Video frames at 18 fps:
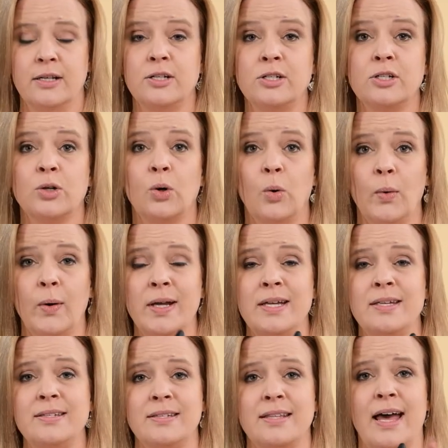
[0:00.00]

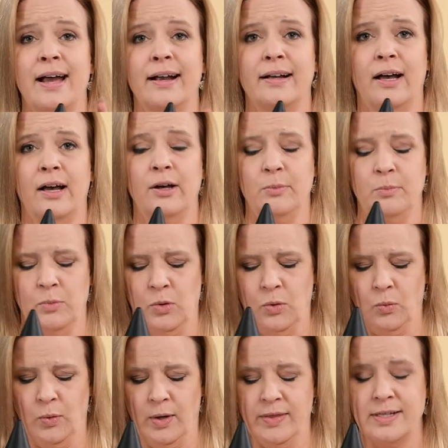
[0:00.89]
toys that come
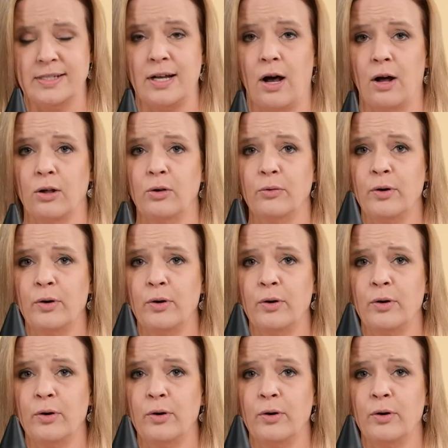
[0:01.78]
with a toggle